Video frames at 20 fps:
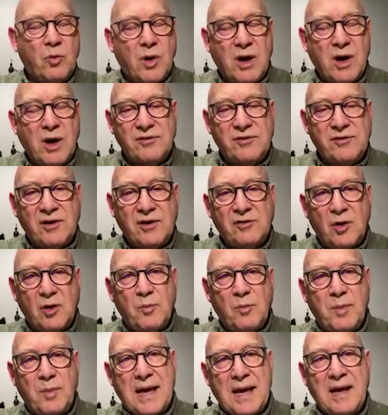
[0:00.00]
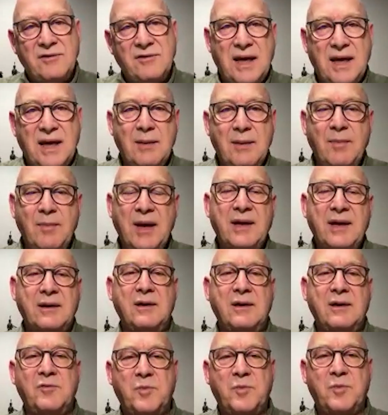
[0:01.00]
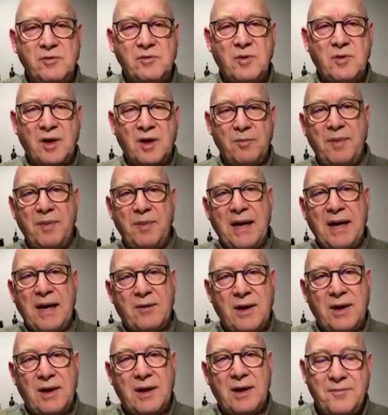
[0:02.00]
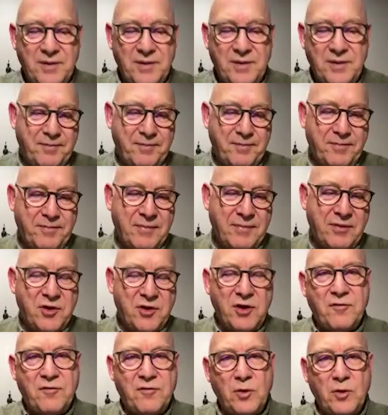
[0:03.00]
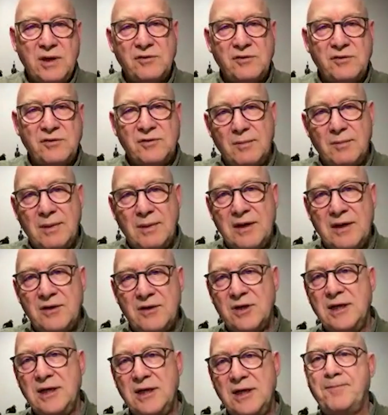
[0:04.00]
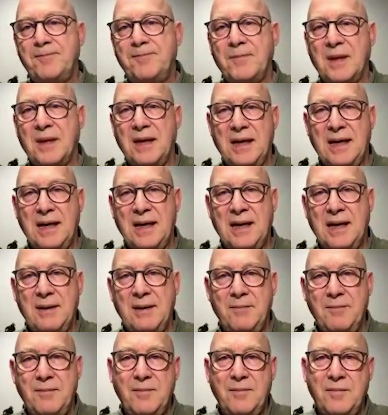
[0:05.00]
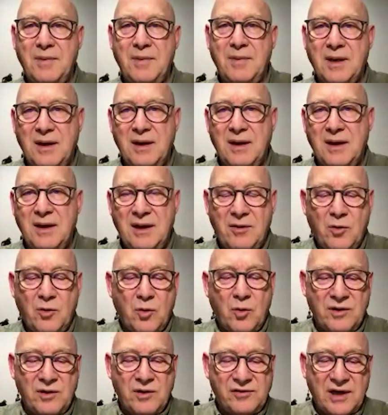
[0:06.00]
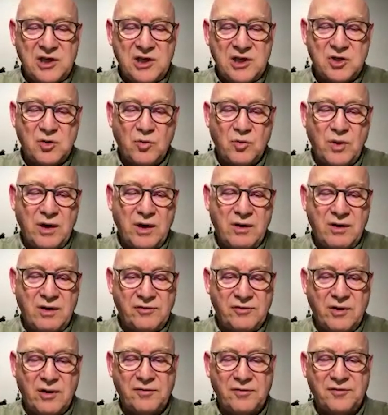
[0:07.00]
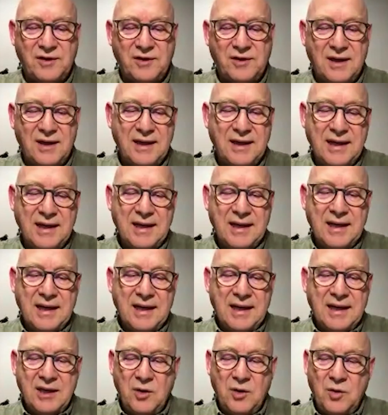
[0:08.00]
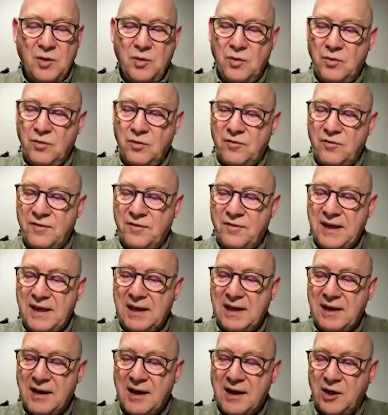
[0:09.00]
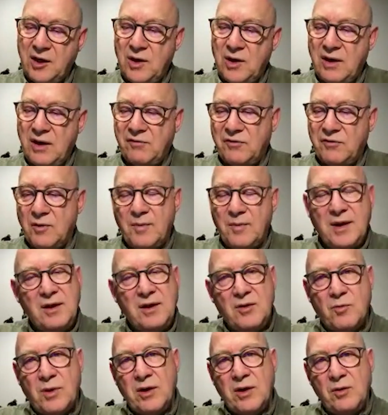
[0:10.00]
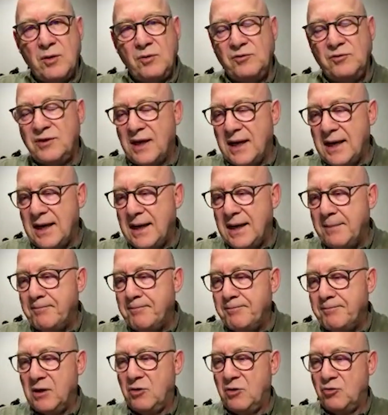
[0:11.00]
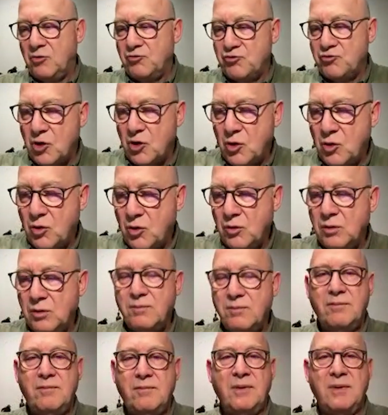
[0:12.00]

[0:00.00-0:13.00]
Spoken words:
Why was I so blasé about it? It's because of my background. 34 years in the military, in an organisation where as an officer, you feel like you have to be the one who's calm and control.